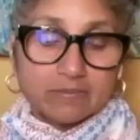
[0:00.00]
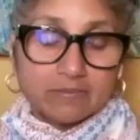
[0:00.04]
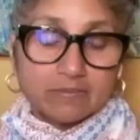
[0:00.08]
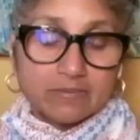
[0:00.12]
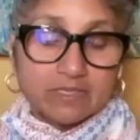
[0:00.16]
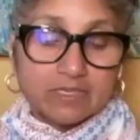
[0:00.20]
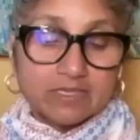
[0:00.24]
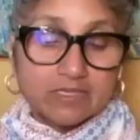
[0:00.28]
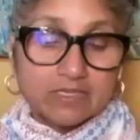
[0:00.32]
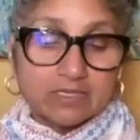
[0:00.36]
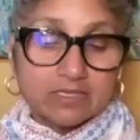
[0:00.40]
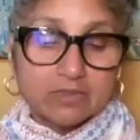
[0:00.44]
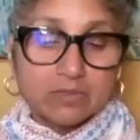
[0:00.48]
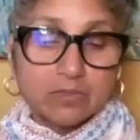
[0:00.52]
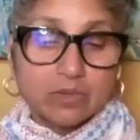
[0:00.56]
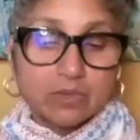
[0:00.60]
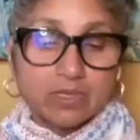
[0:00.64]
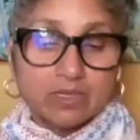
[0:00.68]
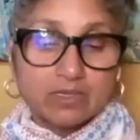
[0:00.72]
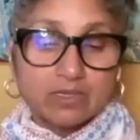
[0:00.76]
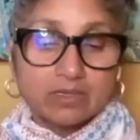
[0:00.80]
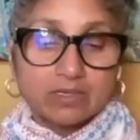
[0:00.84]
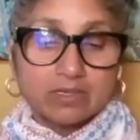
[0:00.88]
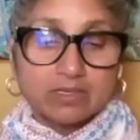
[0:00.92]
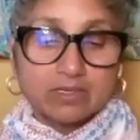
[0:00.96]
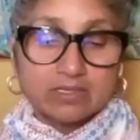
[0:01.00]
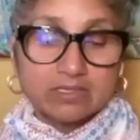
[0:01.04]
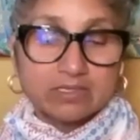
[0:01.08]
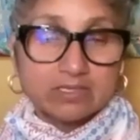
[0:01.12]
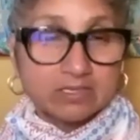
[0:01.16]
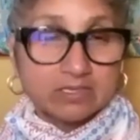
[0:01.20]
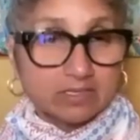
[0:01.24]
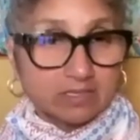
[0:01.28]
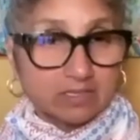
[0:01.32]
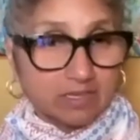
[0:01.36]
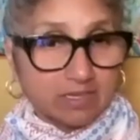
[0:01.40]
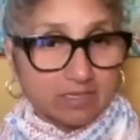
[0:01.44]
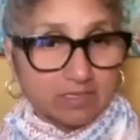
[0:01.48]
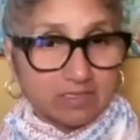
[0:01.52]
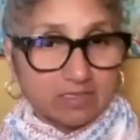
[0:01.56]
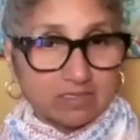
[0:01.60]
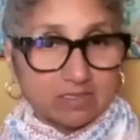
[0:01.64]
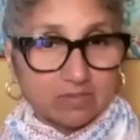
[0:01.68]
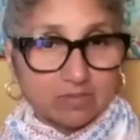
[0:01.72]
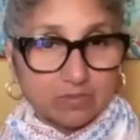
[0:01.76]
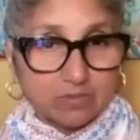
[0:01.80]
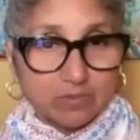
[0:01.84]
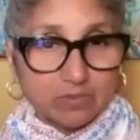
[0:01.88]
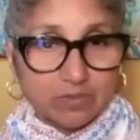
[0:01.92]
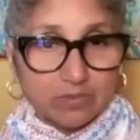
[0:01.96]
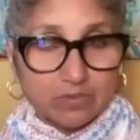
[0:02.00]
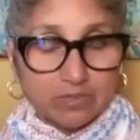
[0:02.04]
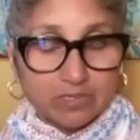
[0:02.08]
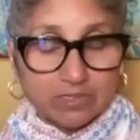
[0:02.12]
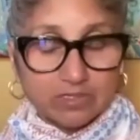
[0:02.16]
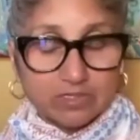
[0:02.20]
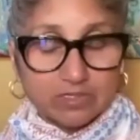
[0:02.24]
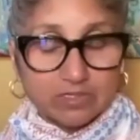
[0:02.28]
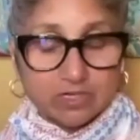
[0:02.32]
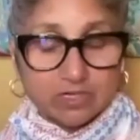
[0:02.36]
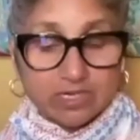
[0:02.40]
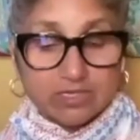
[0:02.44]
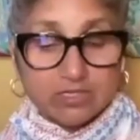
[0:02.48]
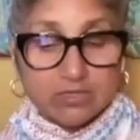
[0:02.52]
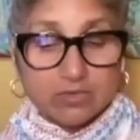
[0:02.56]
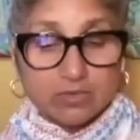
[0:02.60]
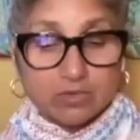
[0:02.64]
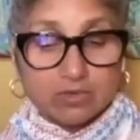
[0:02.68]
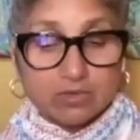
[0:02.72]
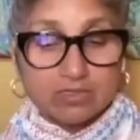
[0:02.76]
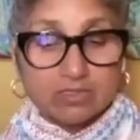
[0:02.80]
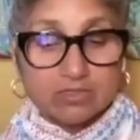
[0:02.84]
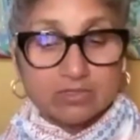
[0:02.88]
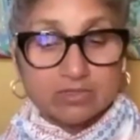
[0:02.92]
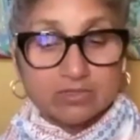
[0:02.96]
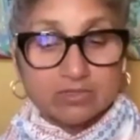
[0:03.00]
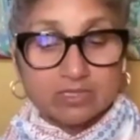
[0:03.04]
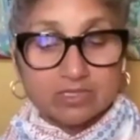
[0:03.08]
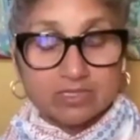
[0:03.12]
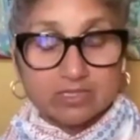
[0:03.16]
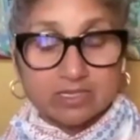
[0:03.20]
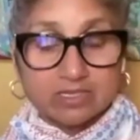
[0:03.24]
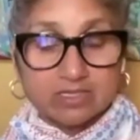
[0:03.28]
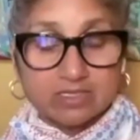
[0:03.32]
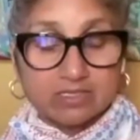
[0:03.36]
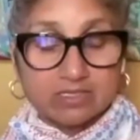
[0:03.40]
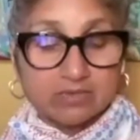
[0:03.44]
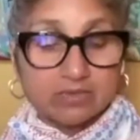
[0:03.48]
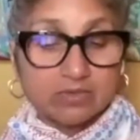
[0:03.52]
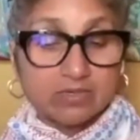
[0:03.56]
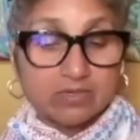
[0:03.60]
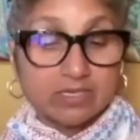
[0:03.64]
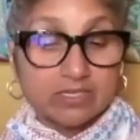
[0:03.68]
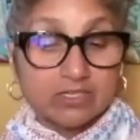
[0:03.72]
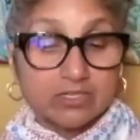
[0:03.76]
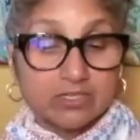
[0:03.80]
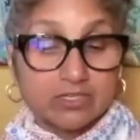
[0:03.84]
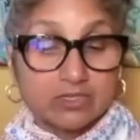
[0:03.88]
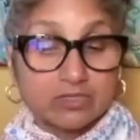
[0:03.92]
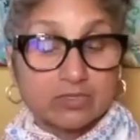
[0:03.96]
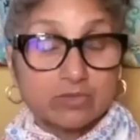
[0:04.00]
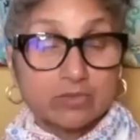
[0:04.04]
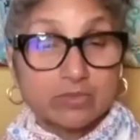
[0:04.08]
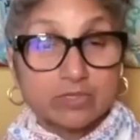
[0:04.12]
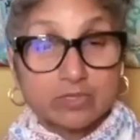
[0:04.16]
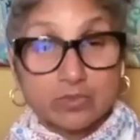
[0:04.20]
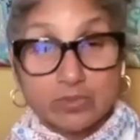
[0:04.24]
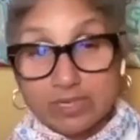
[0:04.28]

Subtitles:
this is what is discussed when we're trying to also discuss the relationship